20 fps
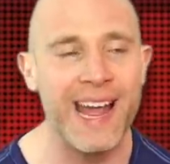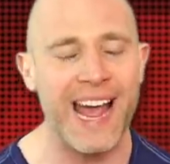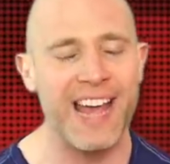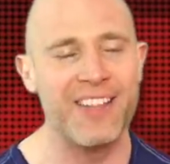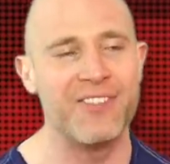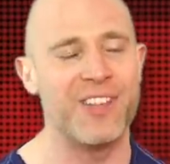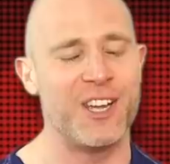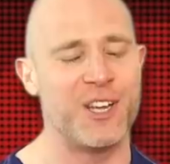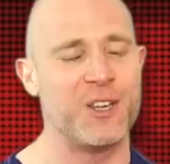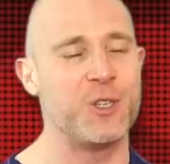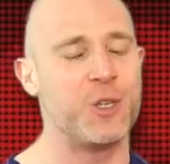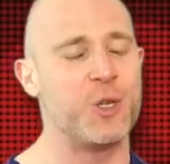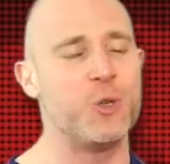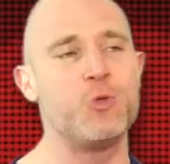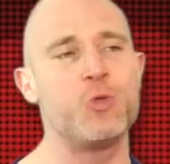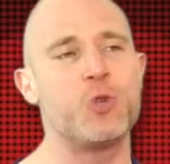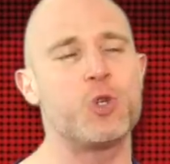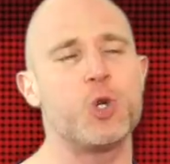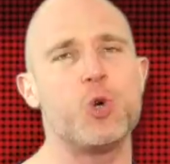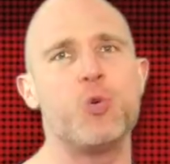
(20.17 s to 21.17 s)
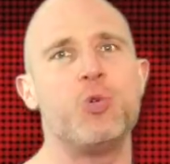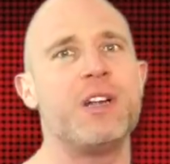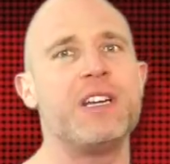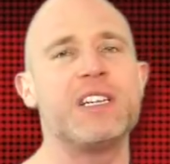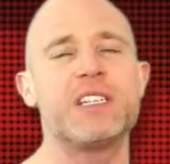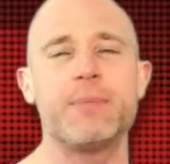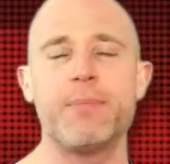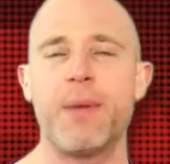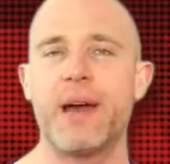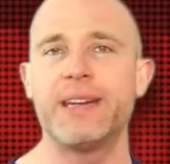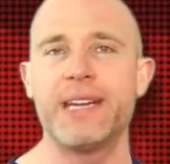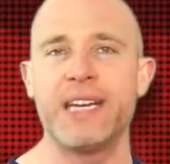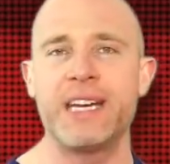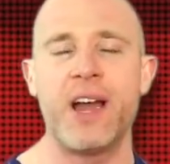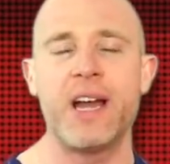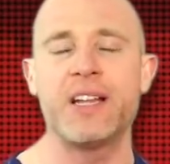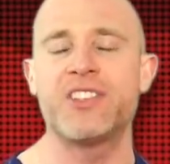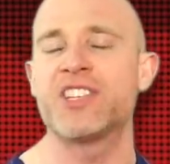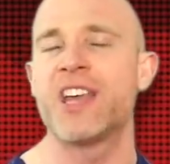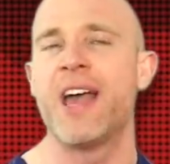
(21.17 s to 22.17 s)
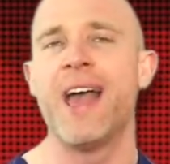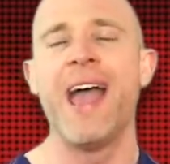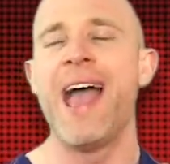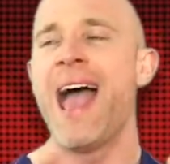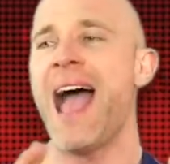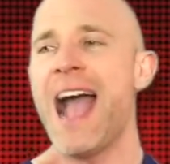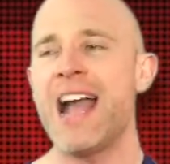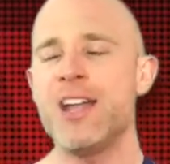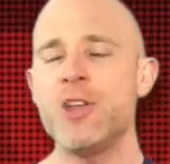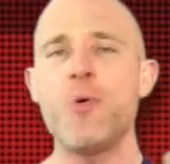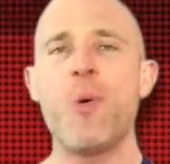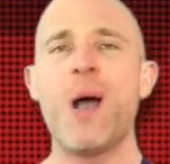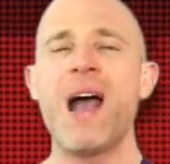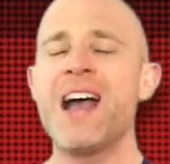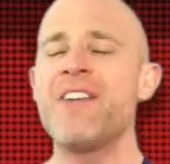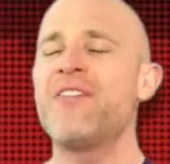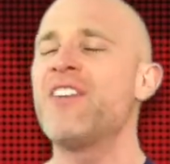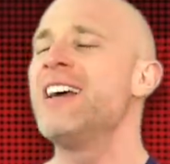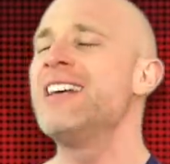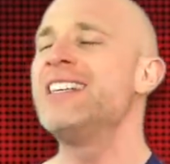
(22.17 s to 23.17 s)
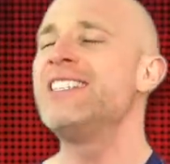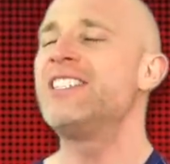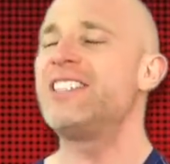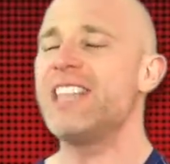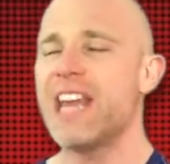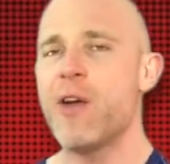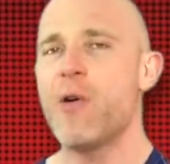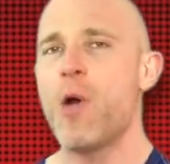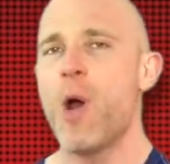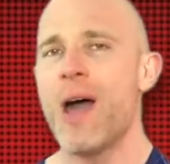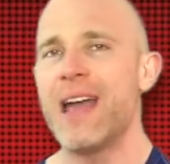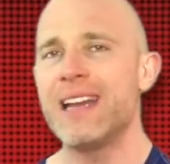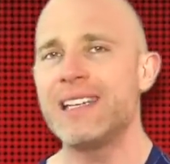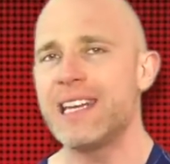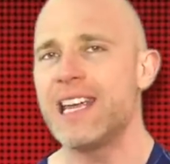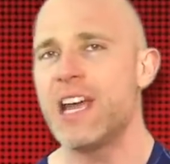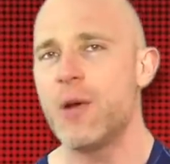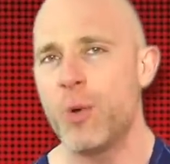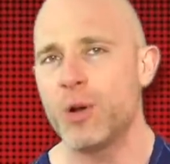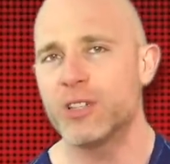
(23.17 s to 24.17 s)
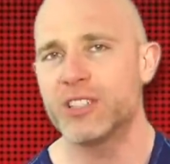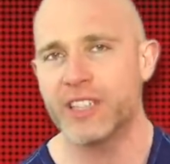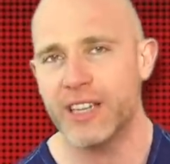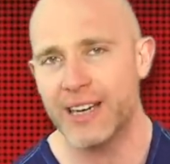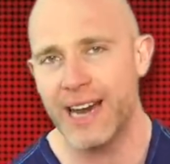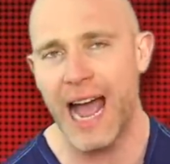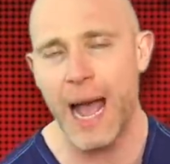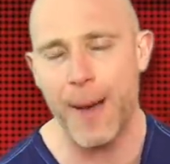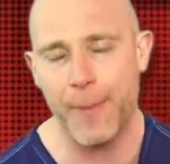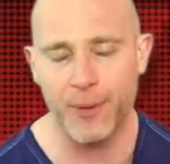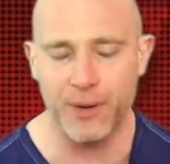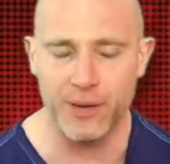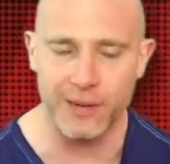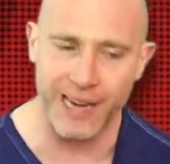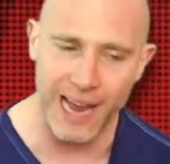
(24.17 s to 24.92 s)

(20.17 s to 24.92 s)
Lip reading: And then you tune into Monday nights and you have zero idea what's going to happen.